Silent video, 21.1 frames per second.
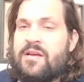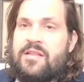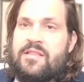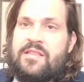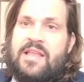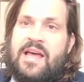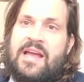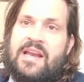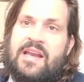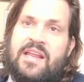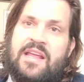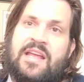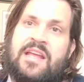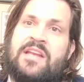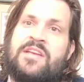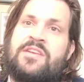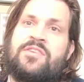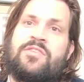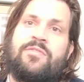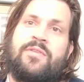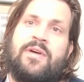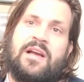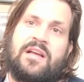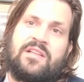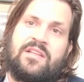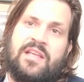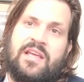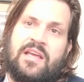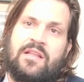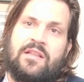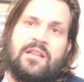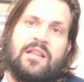that
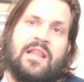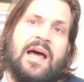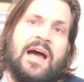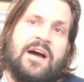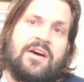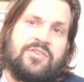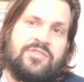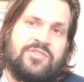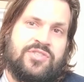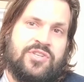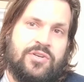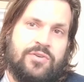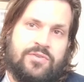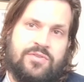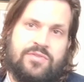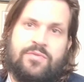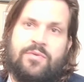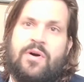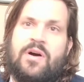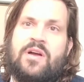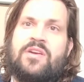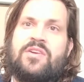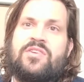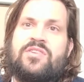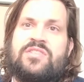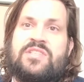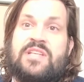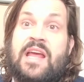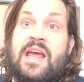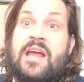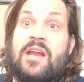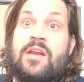indirectly allows you to
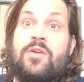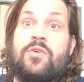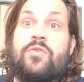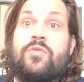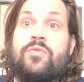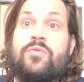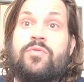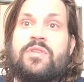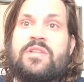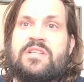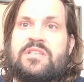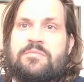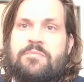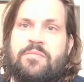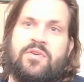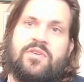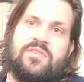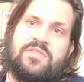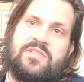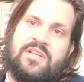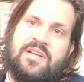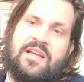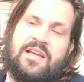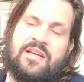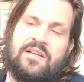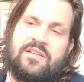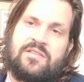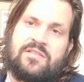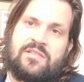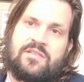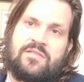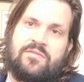understand who this person
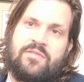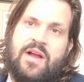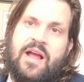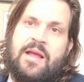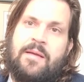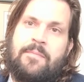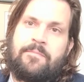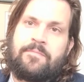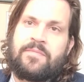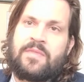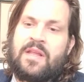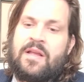is, right?